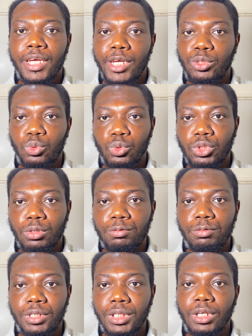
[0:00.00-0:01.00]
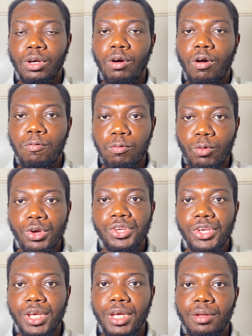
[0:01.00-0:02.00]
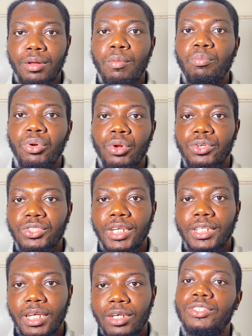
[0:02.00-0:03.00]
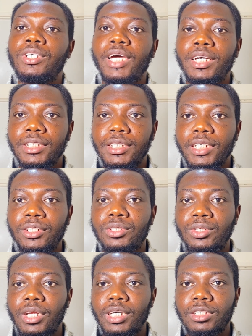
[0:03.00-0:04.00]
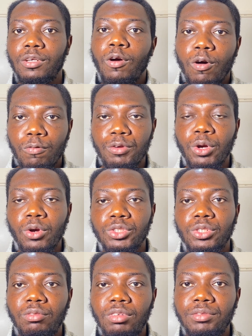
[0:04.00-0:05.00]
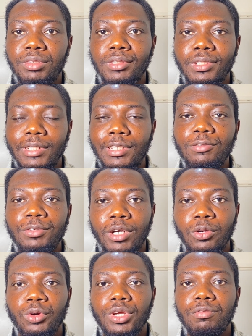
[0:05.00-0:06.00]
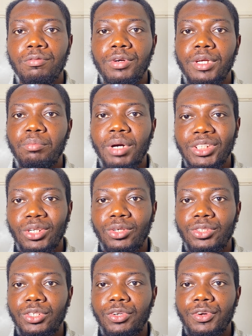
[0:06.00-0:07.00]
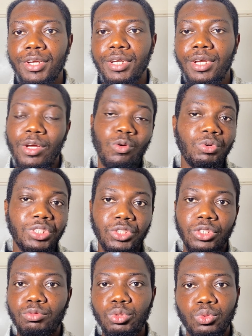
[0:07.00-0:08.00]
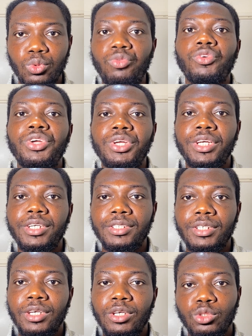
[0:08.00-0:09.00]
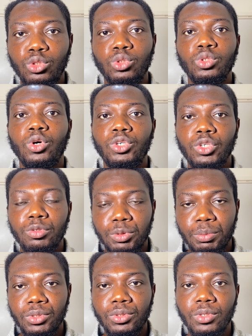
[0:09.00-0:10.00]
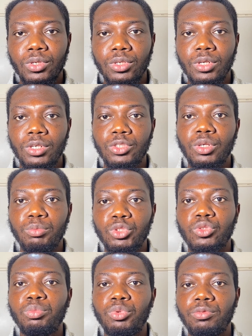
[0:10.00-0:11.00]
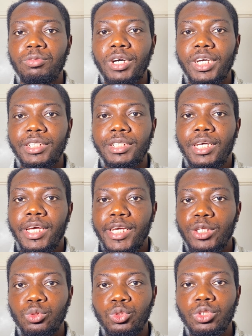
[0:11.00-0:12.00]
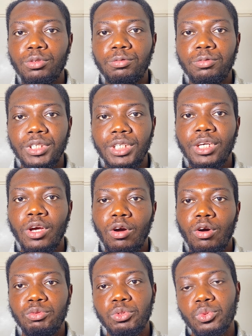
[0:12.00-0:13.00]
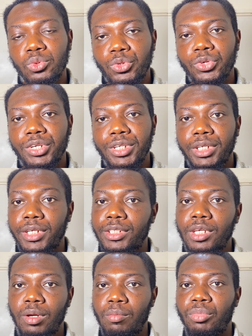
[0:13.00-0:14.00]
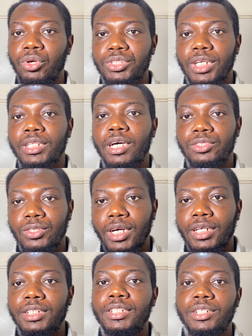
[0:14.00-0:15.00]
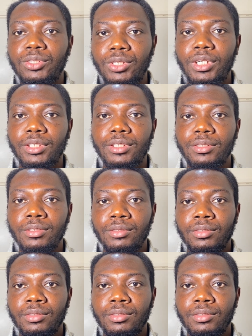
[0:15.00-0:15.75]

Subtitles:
a tuition fee of 1 year plus 10,000 Canadian dollars of your cost of living. If you are going for a bachelor degree, which is of 2 to 3 years, you or your sponsor is supposed to provide a tuition fee of 2 to 3 years plus 10,000 Canadian dollars